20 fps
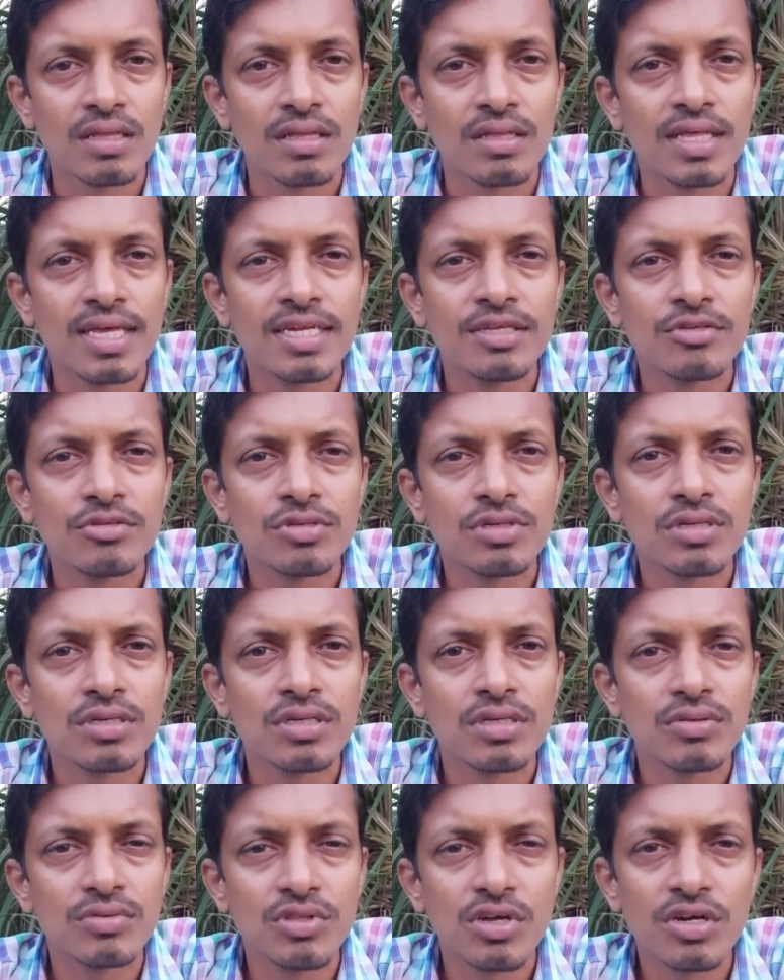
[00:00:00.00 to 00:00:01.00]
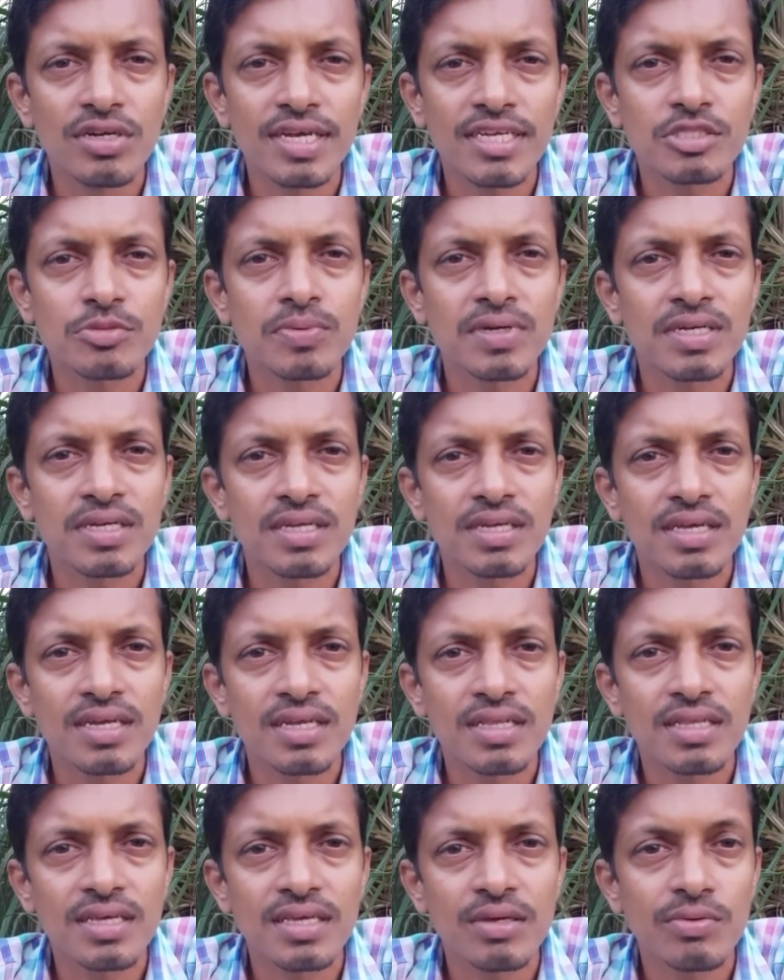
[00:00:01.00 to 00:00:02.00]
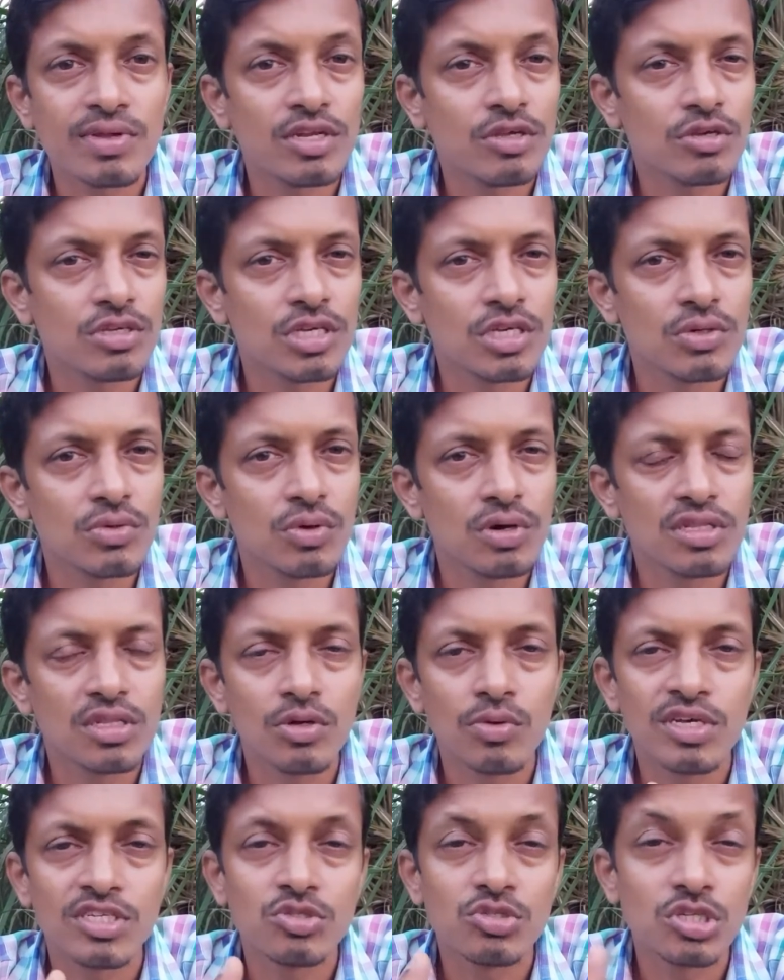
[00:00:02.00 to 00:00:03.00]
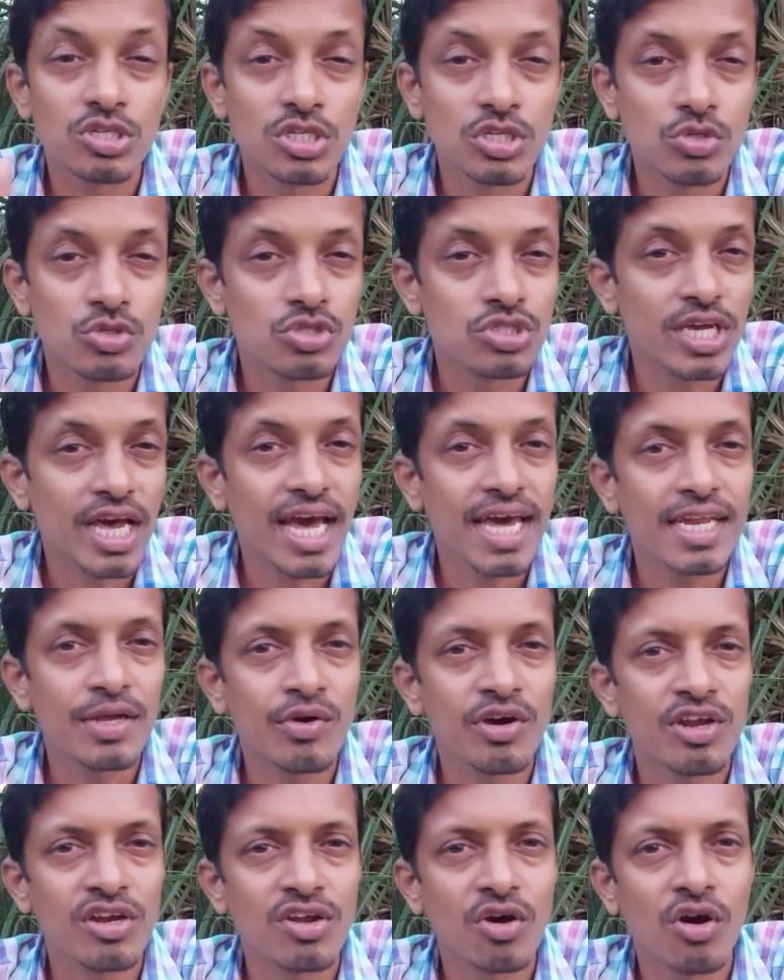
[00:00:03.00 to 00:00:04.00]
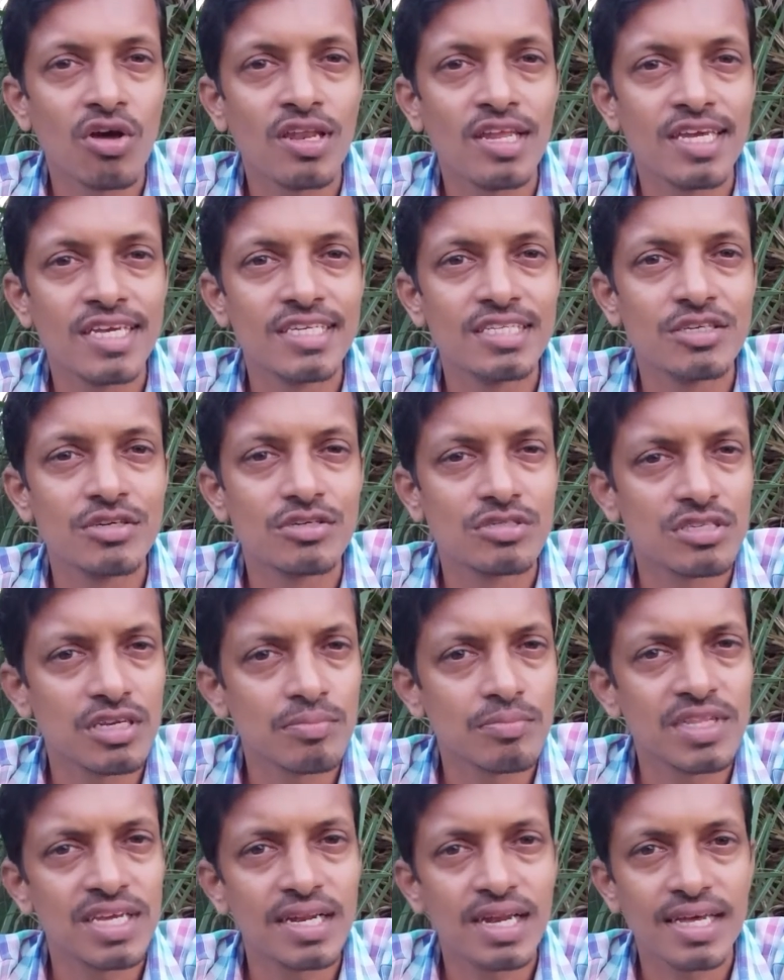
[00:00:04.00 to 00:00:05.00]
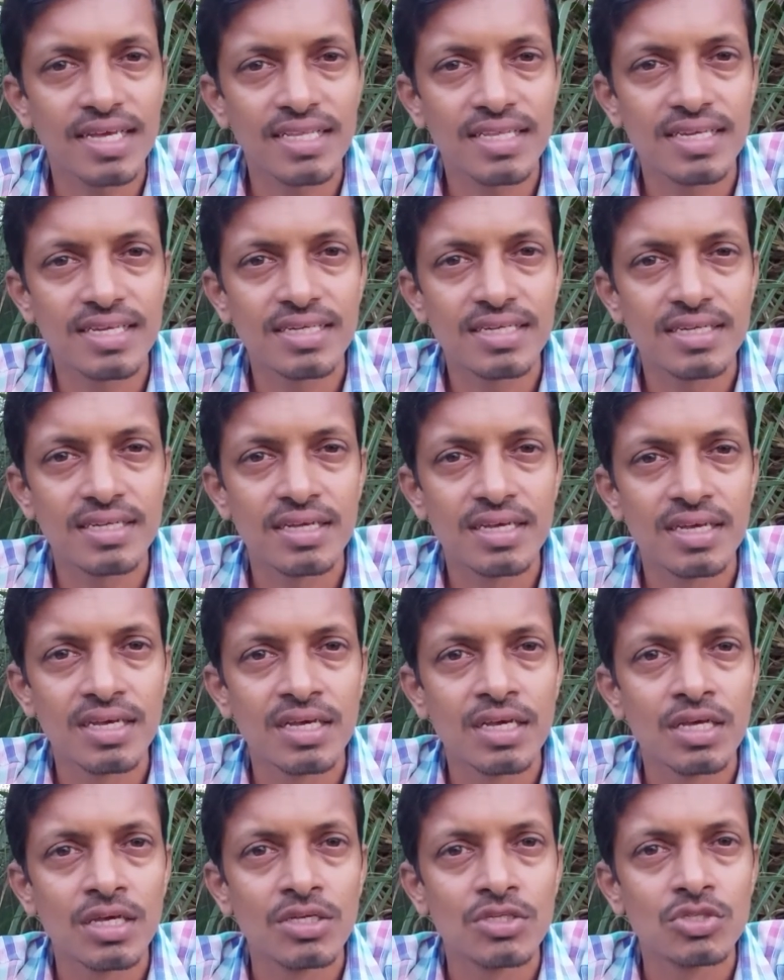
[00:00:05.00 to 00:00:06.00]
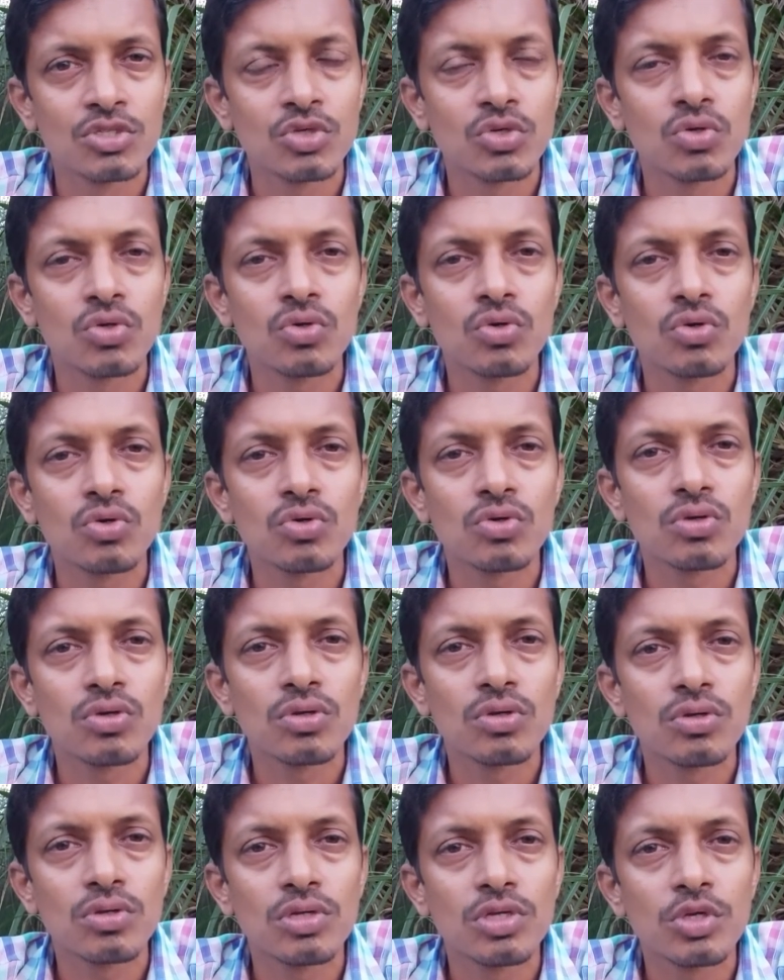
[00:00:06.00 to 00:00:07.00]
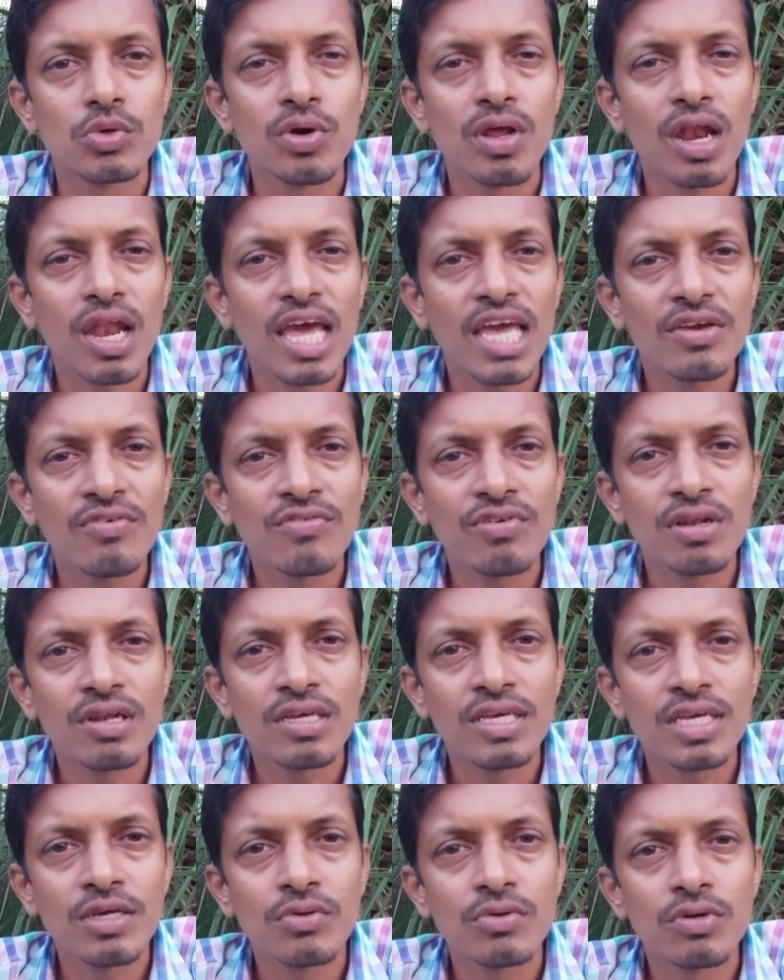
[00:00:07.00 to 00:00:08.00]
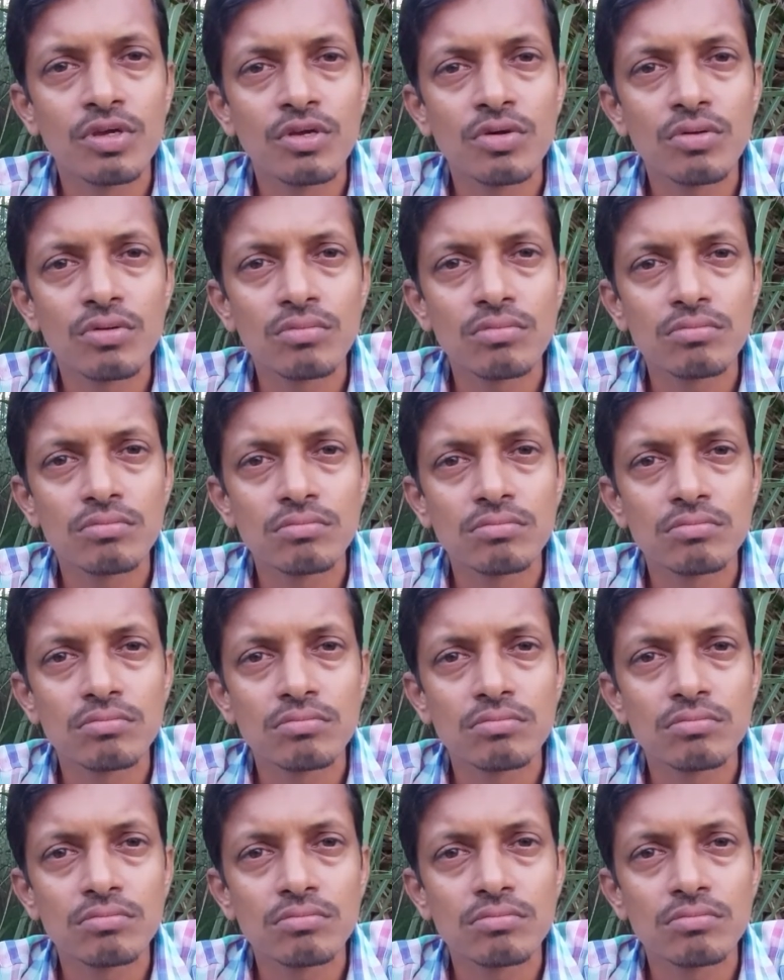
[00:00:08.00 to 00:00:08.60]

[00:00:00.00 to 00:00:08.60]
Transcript: Then you see, without expecting anything when you give, otherwise you share your knowledge or something like that. So your life will give, you know,